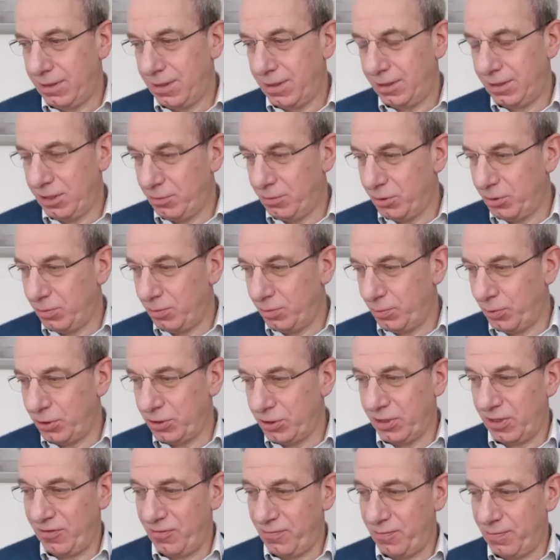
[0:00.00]
don't want to put
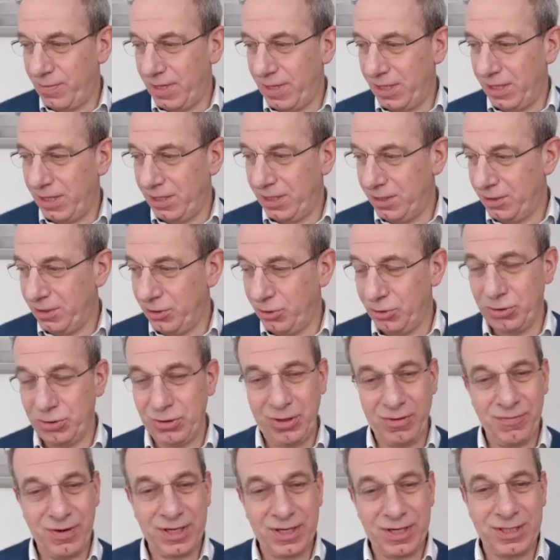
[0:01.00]
off my young
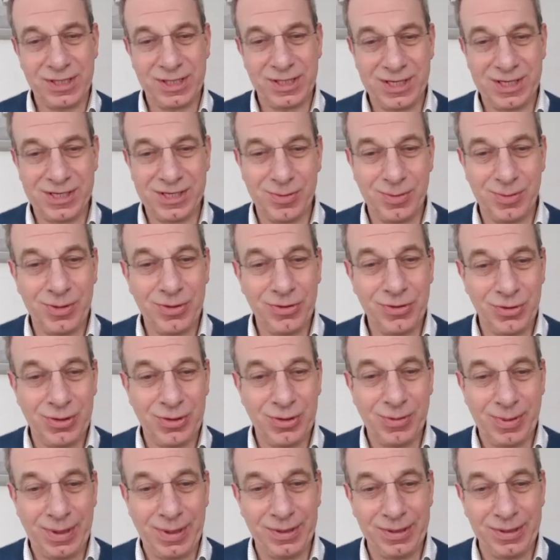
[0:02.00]
investors here coming through
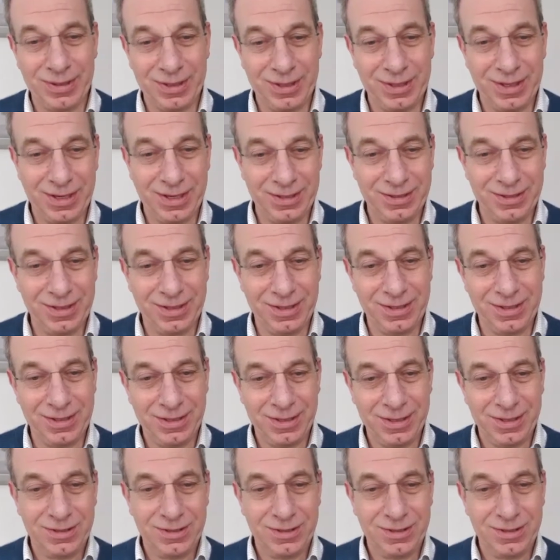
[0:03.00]
about the